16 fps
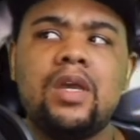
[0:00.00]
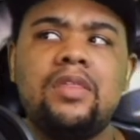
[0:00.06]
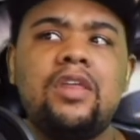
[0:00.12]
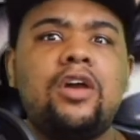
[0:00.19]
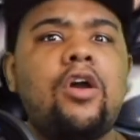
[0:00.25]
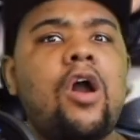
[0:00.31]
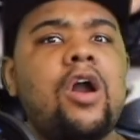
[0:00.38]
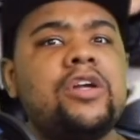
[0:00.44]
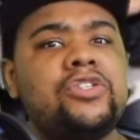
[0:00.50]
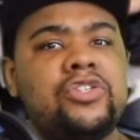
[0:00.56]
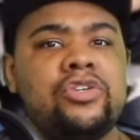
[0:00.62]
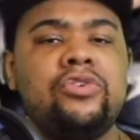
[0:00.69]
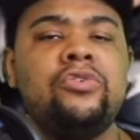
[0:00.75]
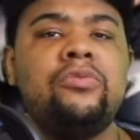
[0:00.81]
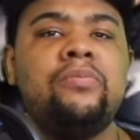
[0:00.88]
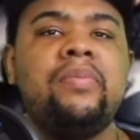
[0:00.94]

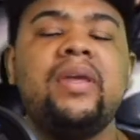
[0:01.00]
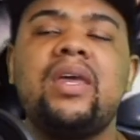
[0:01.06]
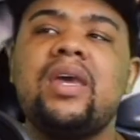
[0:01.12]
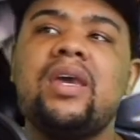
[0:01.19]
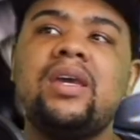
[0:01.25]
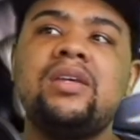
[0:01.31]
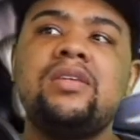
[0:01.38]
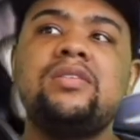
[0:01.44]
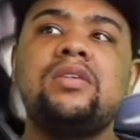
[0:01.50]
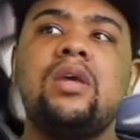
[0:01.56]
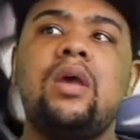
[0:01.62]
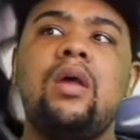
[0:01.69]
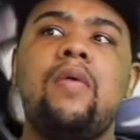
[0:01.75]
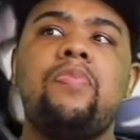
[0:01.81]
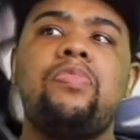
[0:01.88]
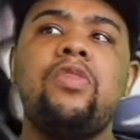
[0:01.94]
cartoon, because
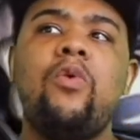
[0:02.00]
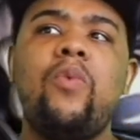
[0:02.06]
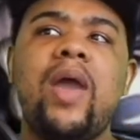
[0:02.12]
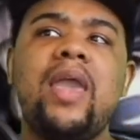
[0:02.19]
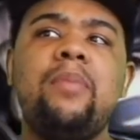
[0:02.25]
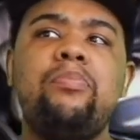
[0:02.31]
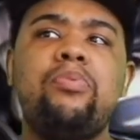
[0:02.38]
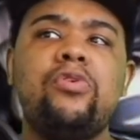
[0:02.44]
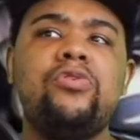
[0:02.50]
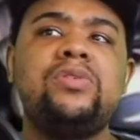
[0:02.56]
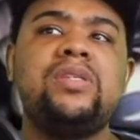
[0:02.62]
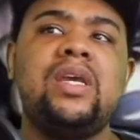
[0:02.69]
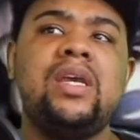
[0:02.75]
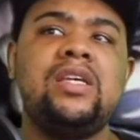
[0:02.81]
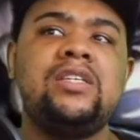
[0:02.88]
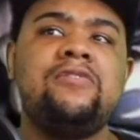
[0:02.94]
the way
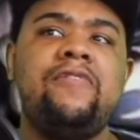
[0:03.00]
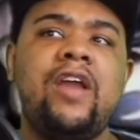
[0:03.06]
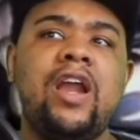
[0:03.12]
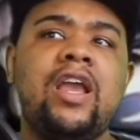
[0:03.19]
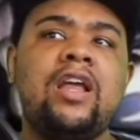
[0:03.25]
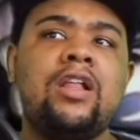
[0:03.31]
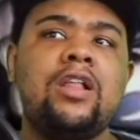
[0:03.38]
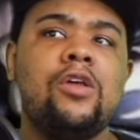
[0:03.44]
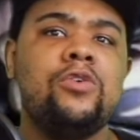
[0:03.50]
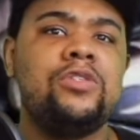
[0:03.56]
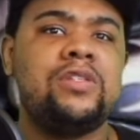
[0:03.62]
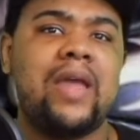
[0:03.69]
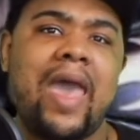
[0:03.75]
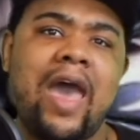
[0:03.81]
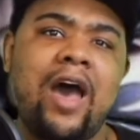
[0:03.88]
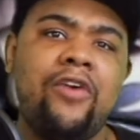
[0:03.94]
Bruce is very close
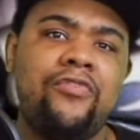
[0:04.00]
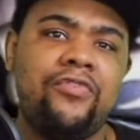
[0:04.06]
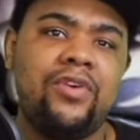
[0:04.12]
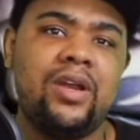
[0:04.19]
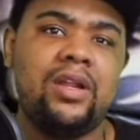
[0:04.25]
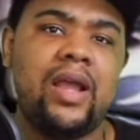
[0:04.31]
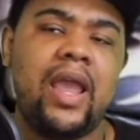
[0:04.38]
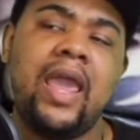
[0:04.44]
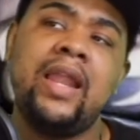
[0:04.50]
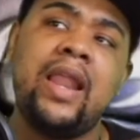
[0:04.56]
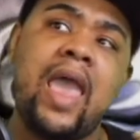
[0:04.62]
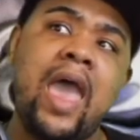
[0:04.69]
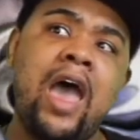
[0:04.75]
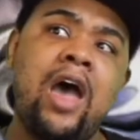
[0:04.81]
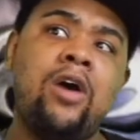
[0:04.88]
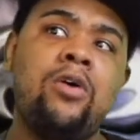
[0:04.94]
to Alfred and
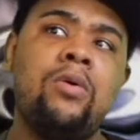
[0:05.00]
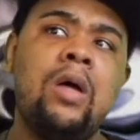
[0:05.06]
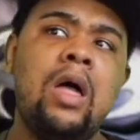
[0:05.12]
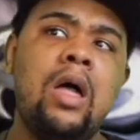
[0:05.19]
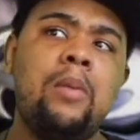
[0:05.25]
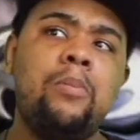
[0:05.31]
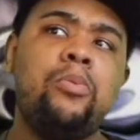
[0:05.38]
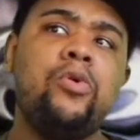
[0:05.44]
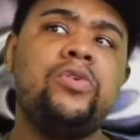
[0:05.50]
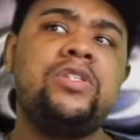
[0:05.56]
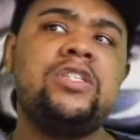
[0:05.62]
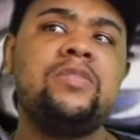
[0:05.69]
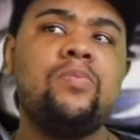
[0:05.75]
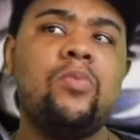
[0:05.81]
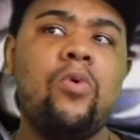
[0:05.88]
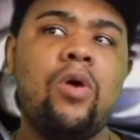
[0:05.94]
how Bruce
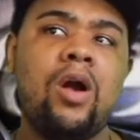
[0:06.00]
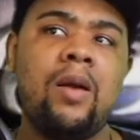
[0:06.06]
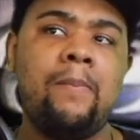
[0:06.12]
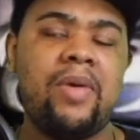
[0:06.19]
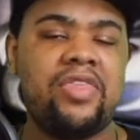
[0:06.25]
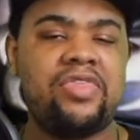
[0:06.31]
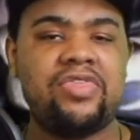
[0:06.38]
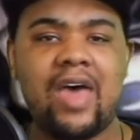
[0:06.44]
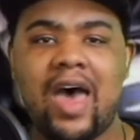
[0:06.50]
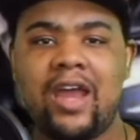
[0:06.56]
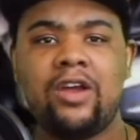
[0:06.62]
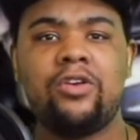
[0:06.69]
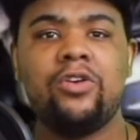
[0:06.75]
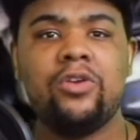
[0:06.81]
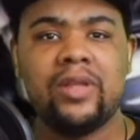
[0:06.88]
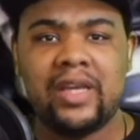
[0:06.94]
is more
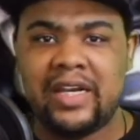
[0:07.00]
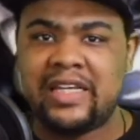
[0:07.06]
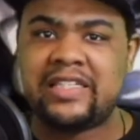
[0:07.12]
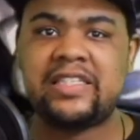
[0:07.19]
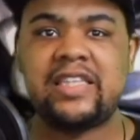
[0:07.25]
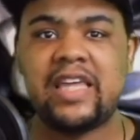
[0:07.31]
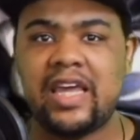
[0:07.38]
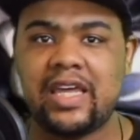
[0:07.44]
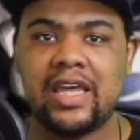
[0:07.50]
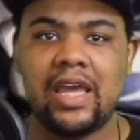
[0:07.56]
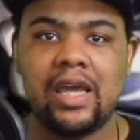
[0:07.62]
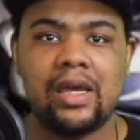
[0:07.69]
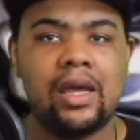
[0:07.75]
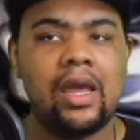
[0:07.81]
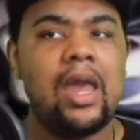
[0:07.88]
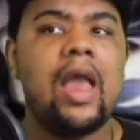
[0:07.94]
methodical in his
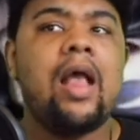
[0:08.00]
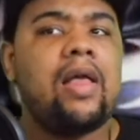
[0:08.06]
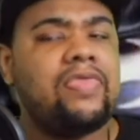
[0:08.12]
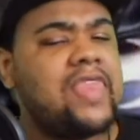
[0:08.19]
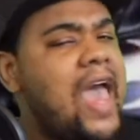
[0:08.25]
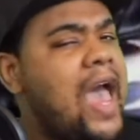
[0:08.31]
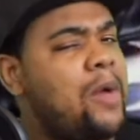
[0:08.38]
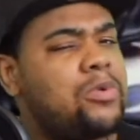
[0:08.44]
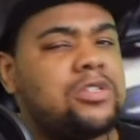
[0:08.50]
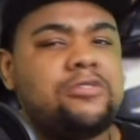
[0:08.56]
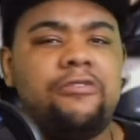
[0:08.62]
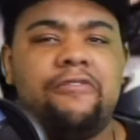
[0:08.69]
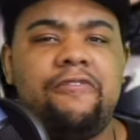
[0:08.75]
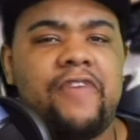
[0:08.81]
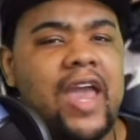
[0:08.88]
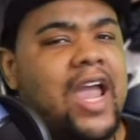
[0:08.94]
thinking, that was
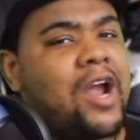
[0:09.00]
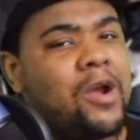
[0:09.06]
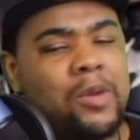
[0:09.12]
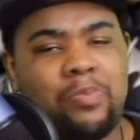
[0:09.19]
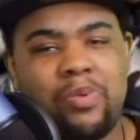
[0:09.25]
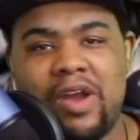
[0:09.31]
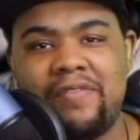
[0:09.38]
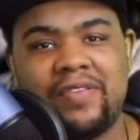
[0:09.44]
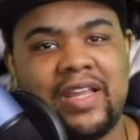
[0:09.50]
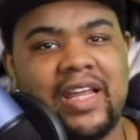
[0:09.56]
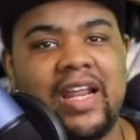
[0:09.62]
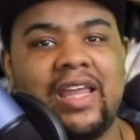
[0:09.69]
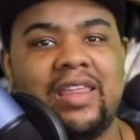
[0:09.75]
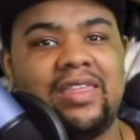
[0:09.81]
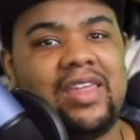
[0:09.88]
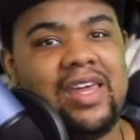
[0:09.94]
very
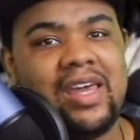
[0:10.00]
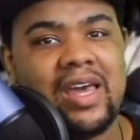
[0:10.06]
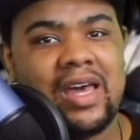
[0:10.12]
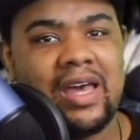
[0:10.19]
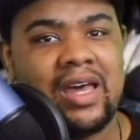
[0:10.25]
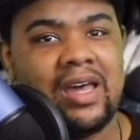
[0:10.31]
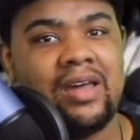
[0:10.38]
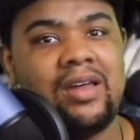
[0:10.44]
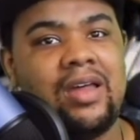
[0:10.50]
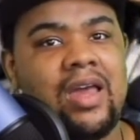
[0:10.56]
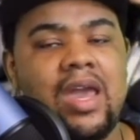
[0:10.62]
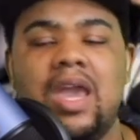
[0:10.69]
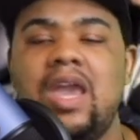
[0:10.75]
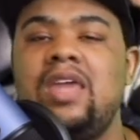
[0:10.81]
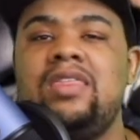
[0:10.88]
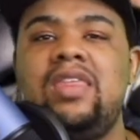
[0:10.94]
prevalent in the
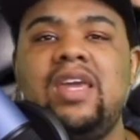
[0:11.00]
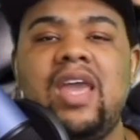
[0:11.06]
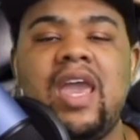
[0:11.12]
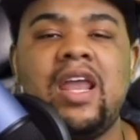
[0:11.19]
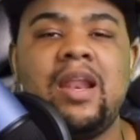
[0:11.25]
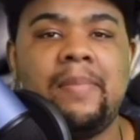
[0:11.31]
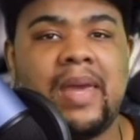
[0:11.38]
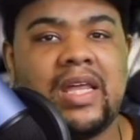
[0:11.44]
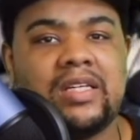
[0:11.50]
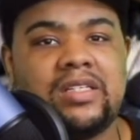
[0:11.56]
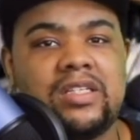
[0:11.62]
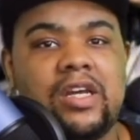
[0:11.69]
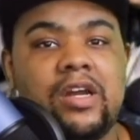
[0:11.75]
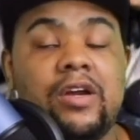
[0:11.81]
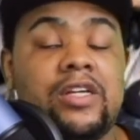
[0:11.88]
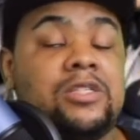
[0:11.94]
animated
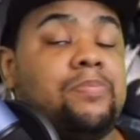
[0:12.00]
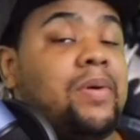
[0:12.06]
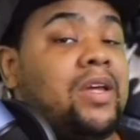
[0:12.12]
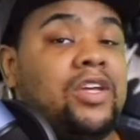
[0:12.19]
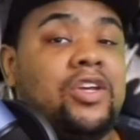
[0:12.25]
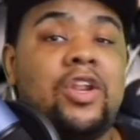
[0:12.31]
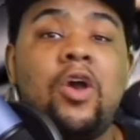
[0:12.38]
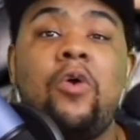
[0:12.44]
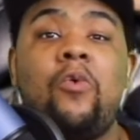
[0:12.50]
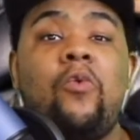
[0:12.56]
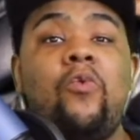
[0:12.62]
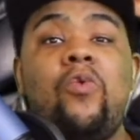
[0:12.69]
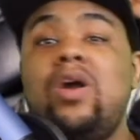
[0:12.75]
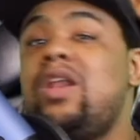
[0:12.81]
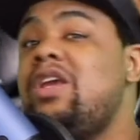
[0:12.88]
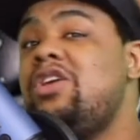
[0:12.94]
series. But you know,
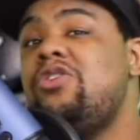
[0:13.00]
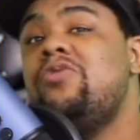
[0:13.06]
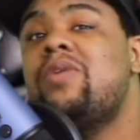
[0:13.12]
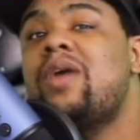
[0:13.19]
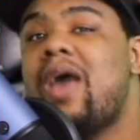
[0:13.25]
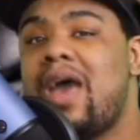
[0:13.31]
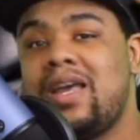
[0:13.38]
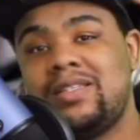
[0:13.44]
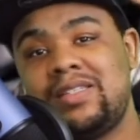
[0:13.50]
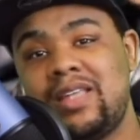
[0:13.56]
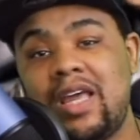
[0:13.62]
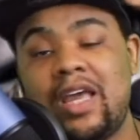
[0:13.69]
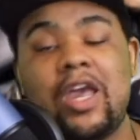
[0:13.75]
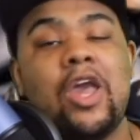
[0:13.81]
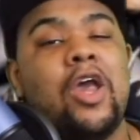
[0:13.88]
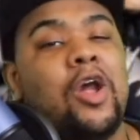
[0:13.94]
what do you guys
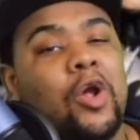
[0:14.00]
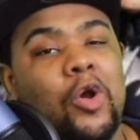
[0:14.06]
think?